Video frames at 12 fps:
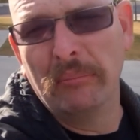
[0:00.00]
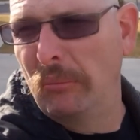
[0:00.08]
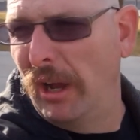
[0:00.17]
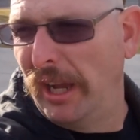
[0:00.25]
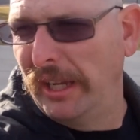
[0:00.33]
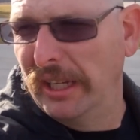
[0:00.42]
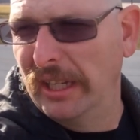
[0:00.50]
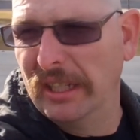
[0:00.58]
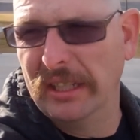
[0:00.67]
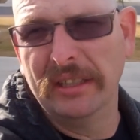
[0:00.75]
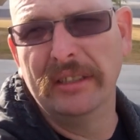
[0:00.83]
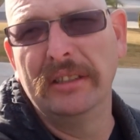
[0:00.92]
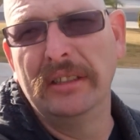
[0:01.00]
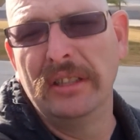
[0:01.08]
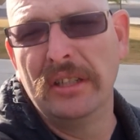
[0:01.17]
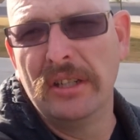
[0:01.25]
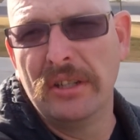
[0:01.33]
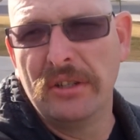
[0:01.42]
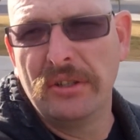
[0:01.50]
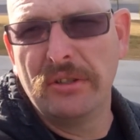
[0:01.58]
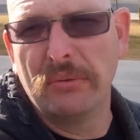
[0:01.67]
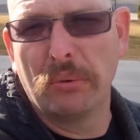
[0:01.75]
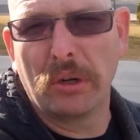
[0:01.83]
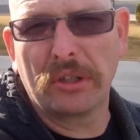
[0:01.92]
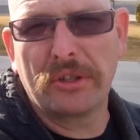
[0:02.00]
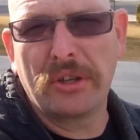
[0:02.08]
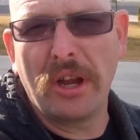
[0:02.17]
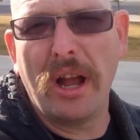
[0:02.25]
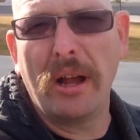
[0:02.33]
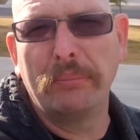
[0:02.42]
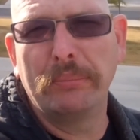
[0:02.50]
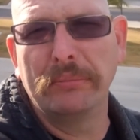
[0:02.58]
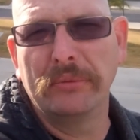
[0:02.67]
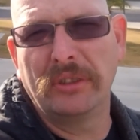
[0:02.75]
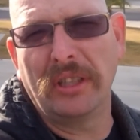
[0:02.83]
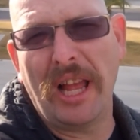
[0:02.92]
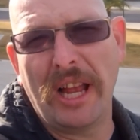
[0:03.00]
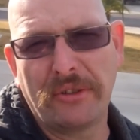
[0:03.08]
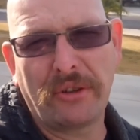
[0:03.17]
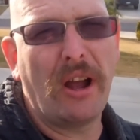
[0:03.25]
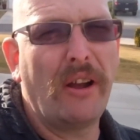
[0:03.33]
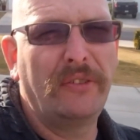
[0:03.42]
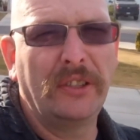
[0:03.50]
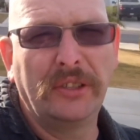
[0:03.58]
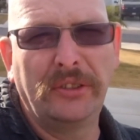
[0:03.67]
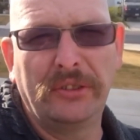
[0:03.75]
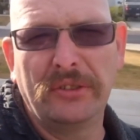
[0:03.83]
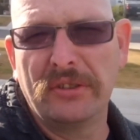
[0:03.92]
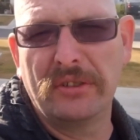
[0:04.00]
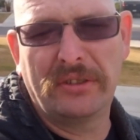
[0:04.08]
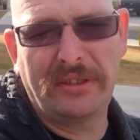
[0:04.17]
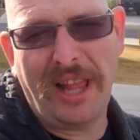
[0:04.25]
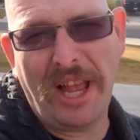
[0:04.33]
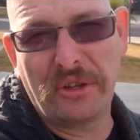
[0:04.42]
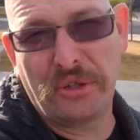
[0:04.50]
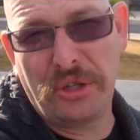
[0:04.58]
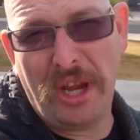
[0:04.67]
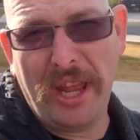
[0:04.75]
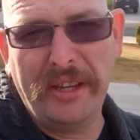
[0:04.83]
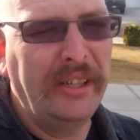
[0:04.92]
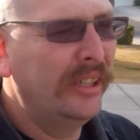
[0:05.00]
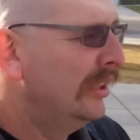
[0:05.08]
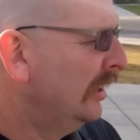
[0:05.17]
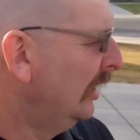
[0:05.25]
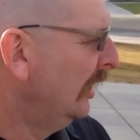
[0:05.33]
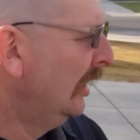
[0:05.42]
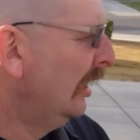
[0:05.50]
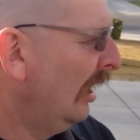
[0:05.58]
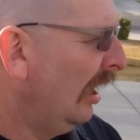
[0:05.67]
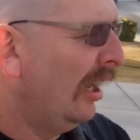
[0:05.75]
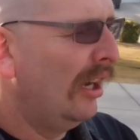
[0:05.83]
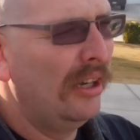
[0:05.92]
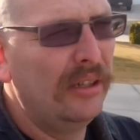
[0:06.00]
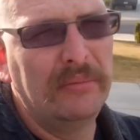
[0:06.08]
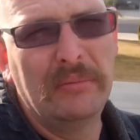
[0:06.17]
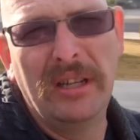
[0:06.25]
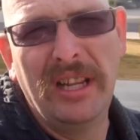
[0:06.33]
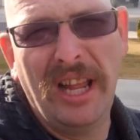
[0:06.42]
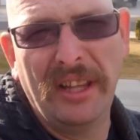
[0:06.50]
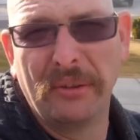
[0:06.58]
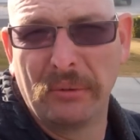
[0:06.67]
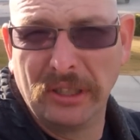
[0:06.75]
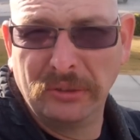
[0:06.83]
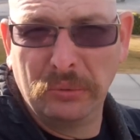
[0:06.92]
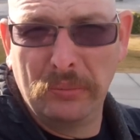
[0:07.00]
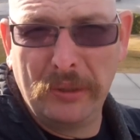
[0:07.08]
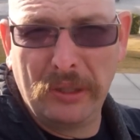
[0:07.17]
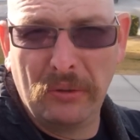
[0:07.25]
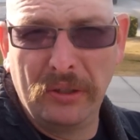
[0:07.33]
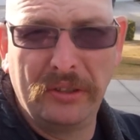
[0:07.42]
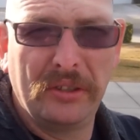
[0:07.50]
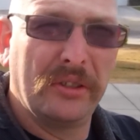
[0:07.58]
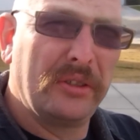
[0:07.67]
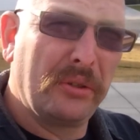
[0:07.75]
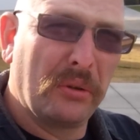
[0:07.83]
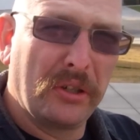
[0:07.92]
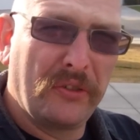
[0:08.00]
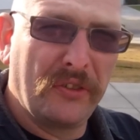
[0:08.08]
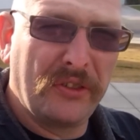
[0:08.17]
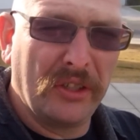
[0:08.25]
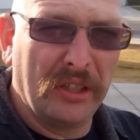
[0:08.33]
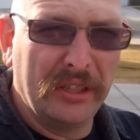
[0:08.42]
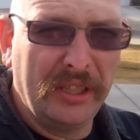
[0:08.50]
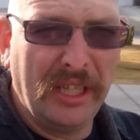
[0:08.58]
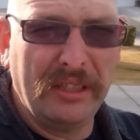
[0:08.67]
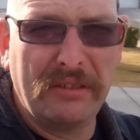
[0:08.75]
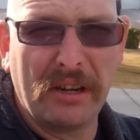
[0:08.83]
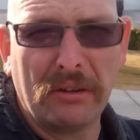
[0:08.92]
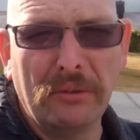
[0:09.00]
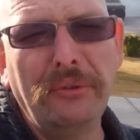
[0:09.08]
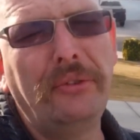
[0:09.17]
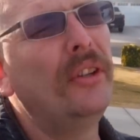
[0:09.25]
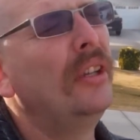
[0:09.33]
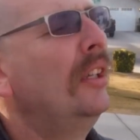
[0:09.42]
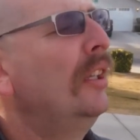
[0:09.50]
my workshop / office / shed. And the rest will be going to the storage facility at Daryl's.